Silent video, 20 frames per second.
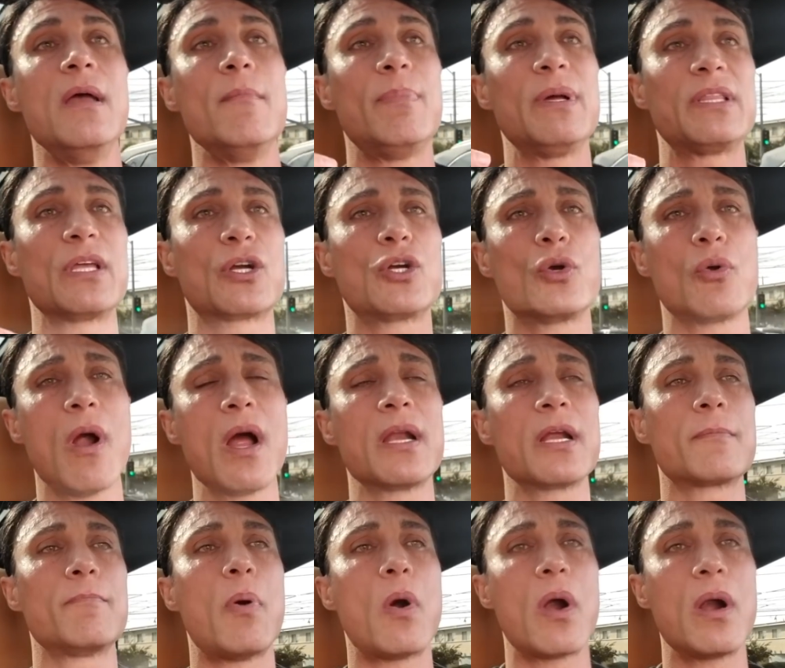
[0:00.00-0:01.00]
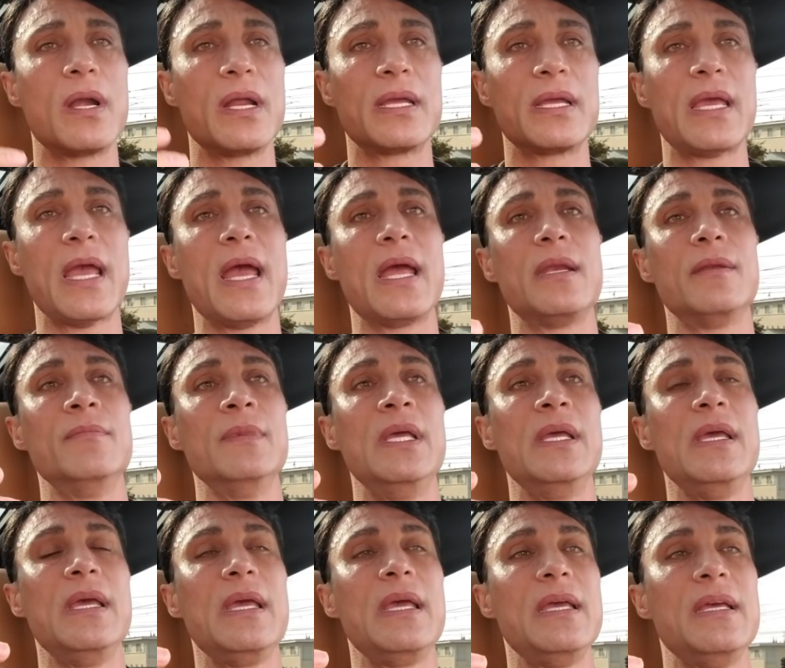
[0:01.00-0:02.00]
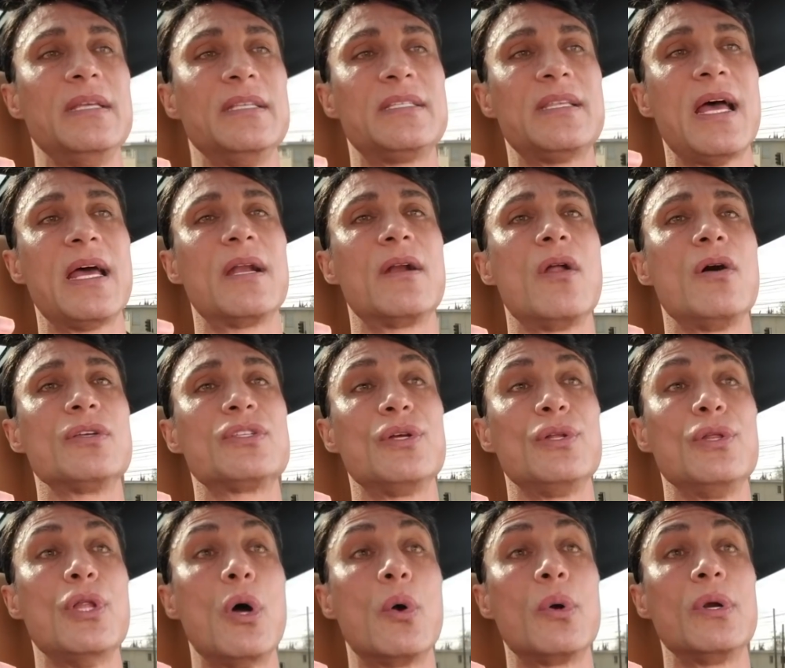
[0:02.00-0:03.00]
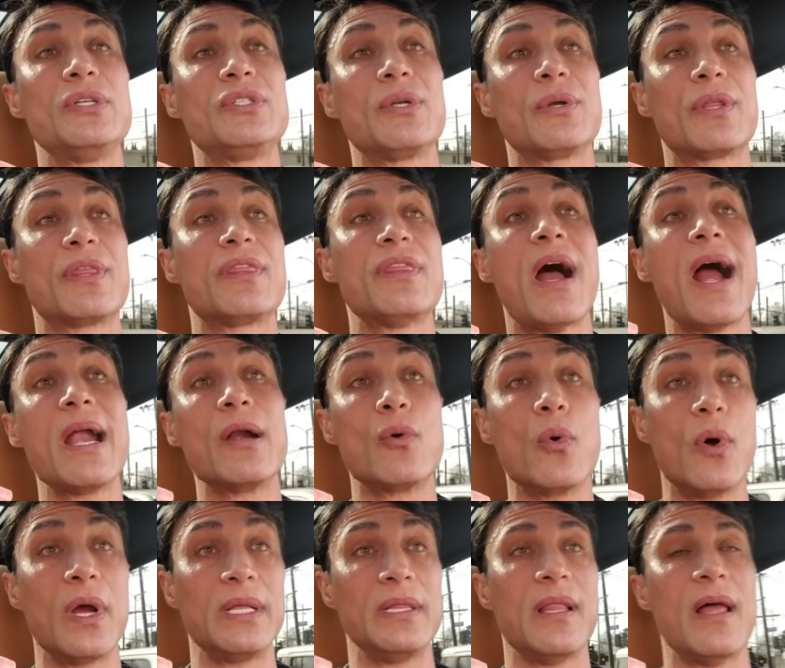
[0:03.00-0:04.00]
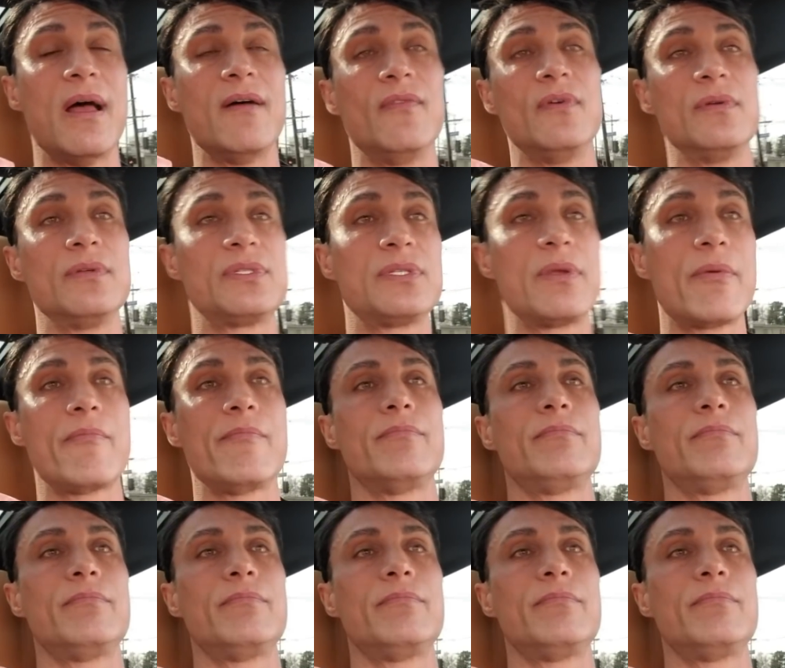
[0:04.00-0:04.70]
But the chronic part, again, is that it also lowers your thyroid levels.